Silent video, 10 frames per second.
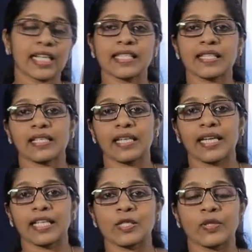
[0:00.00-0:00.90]
cultural
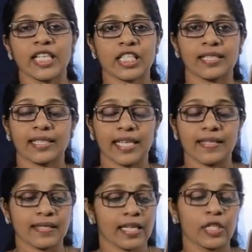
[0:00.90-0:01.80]
and educational
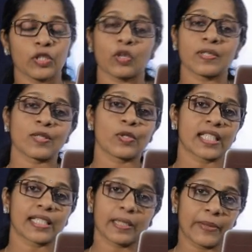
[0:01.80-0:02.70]
rights, right to
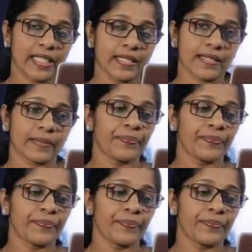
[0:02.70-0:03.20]
constitutional remedies.